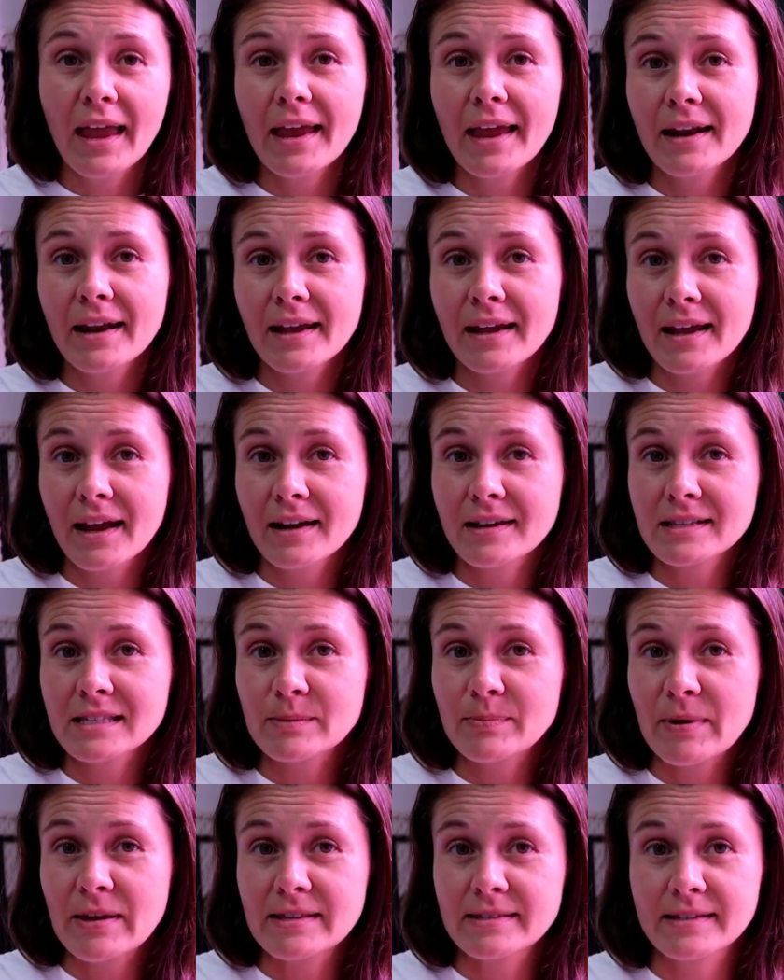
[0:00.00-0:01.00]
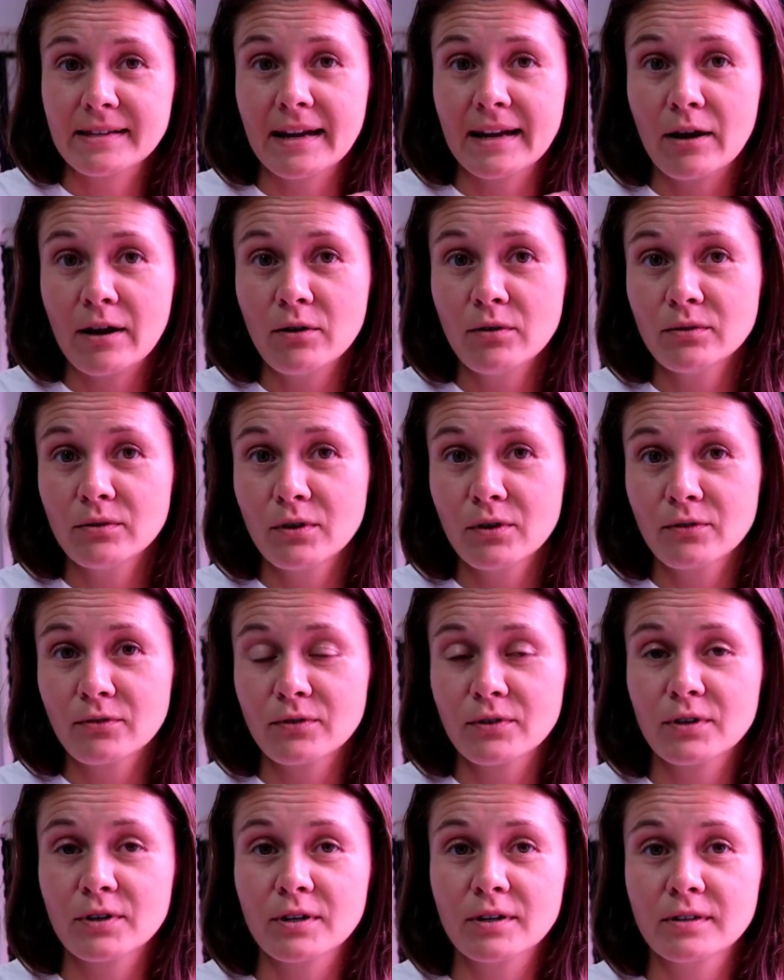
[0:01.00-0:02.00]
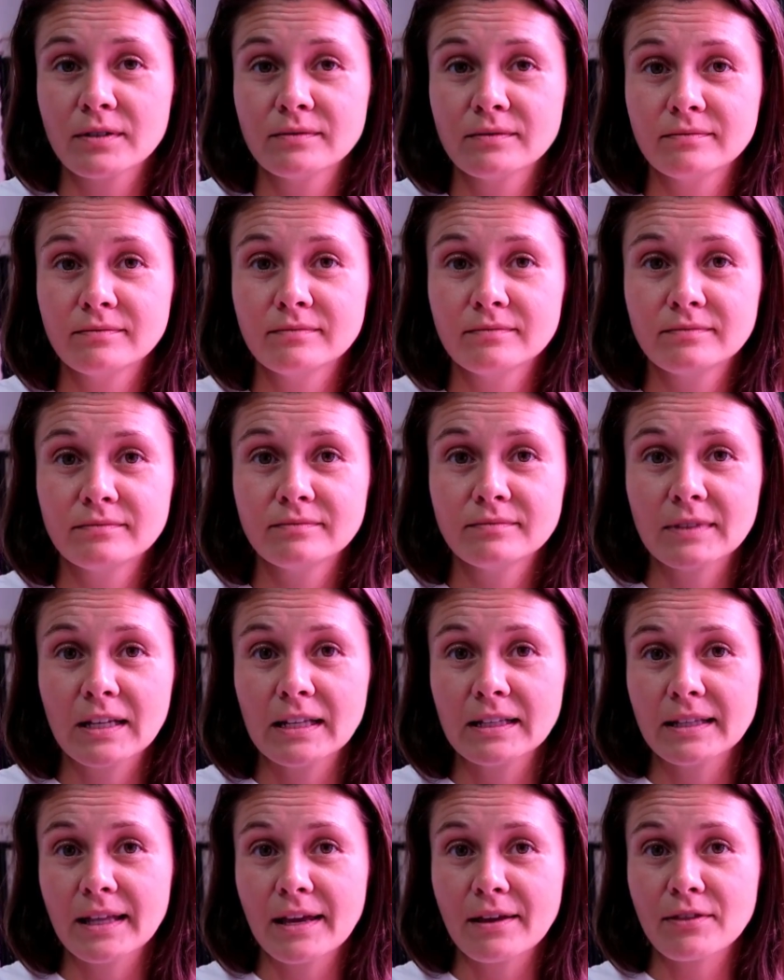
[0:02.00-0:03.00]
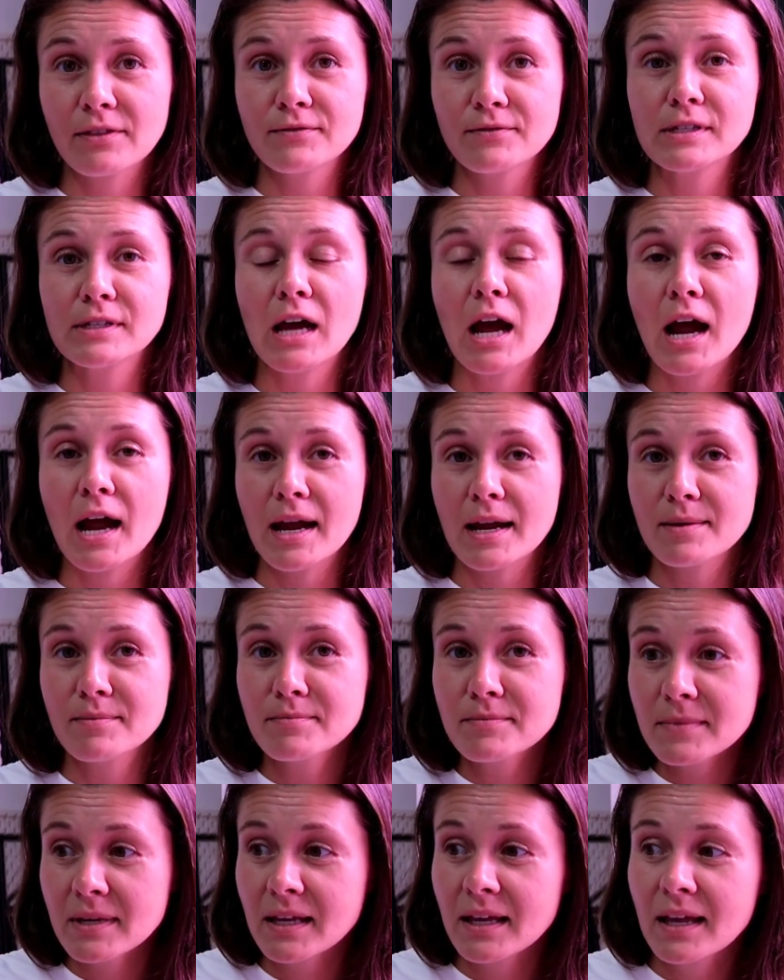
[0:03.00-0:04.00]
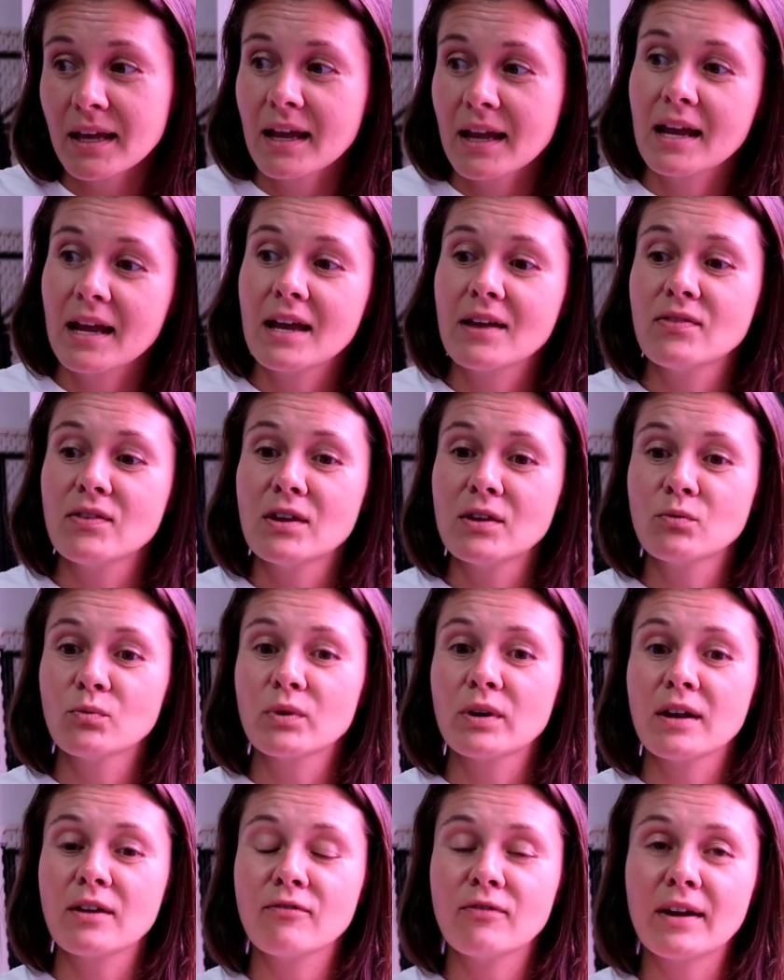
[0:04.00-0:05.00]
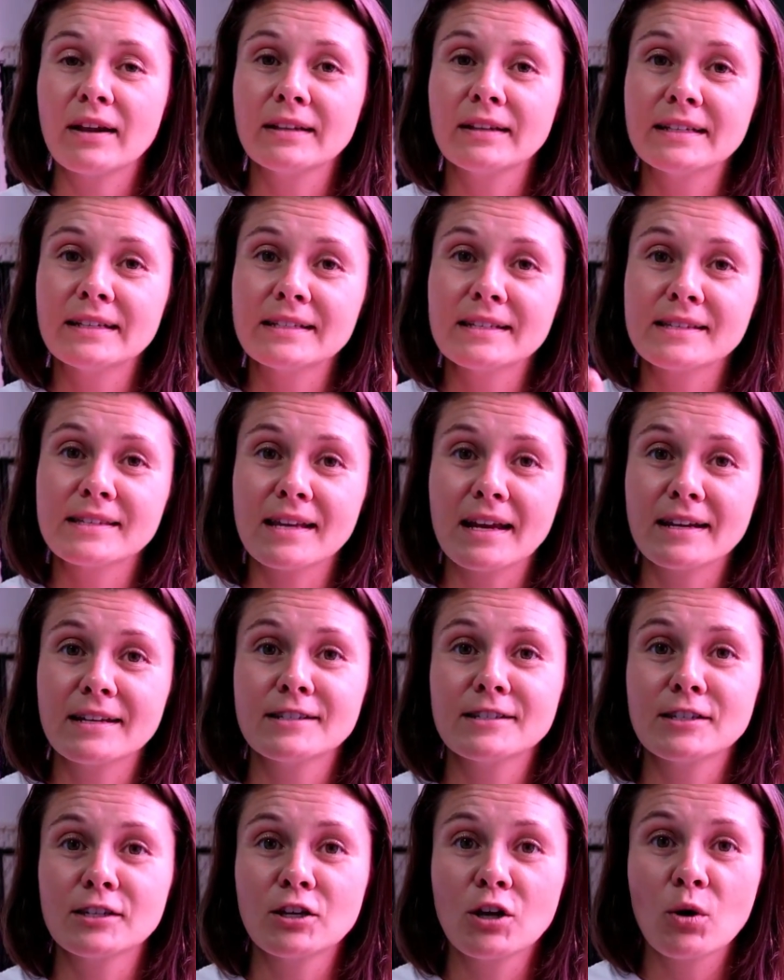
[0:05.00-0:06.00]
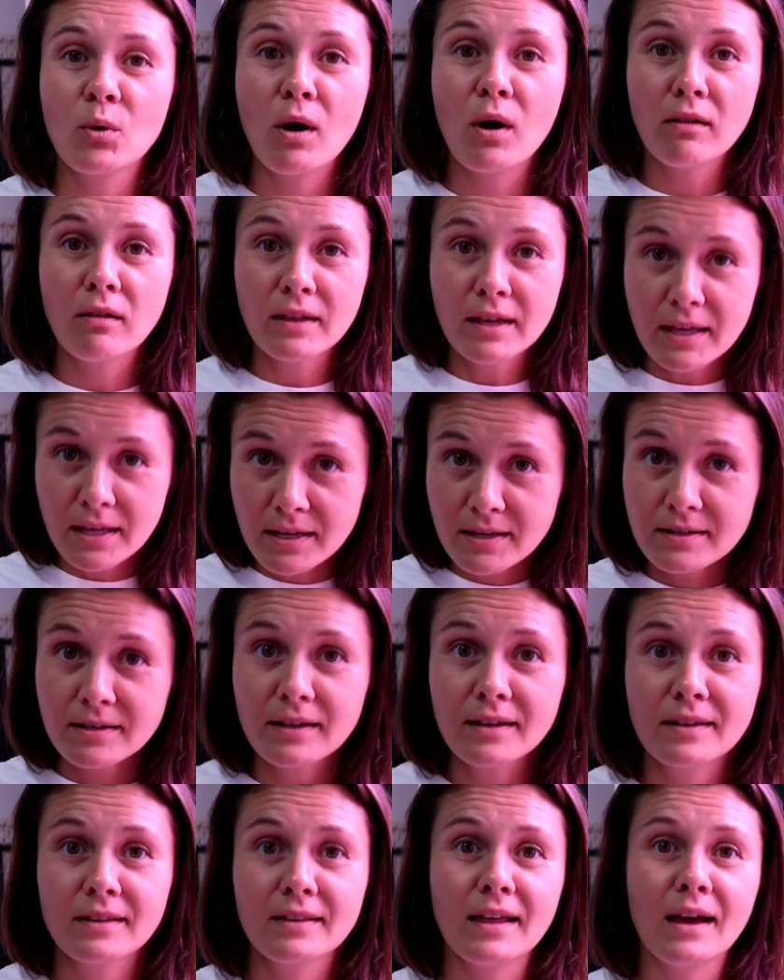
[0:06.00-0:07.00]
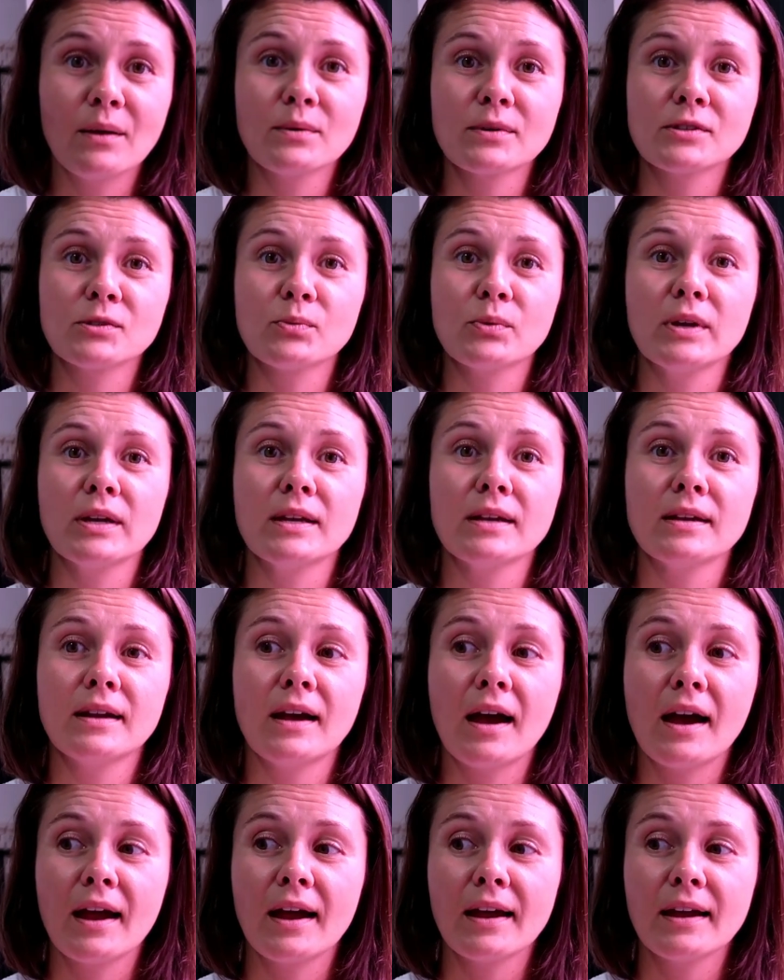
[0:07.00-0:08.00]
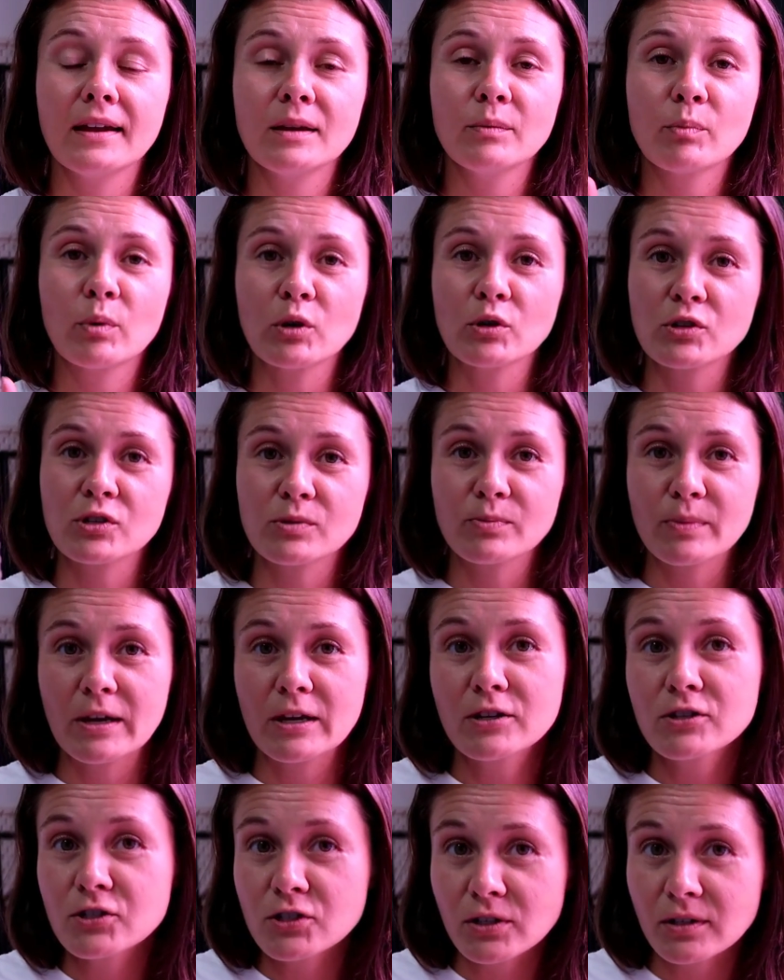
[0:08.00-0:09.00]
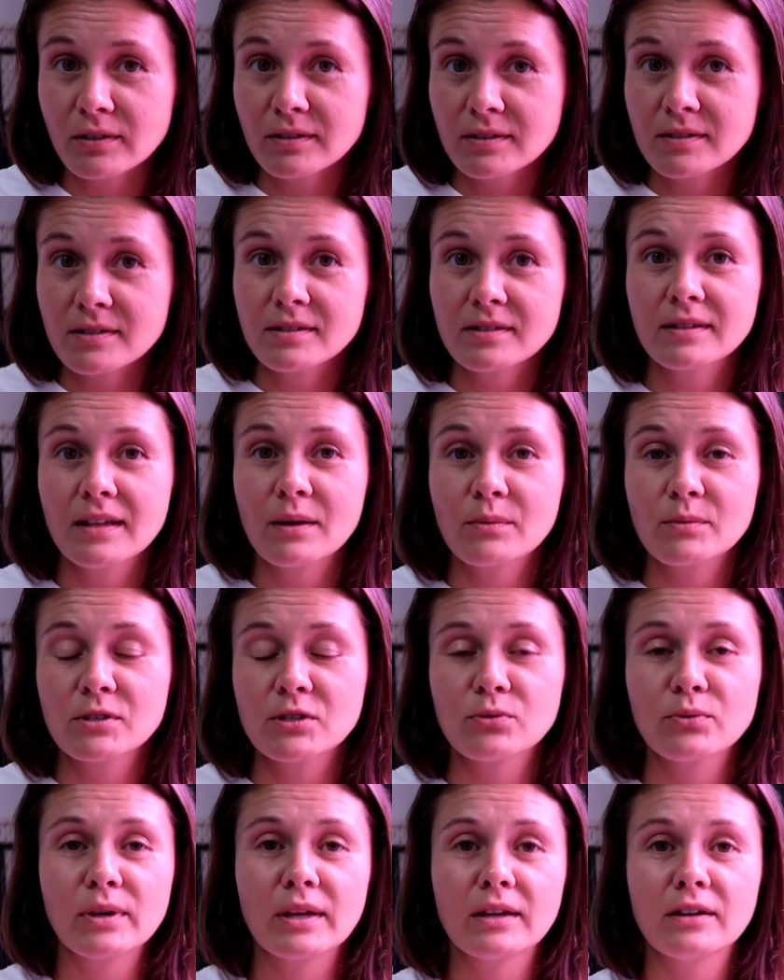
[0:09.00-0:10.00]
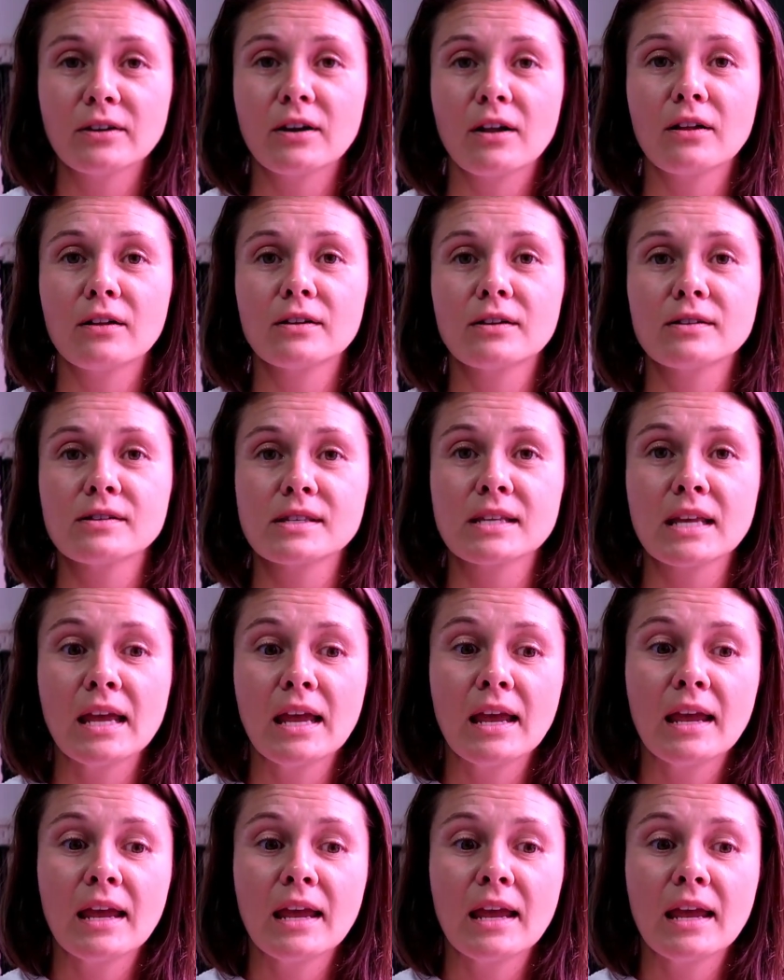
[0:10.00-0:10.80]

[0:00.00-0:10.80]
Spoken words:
And I kind of spaced it out over a length of time. And then when I finally decided to go all in, that was when I purchased my insurance, and that was $300.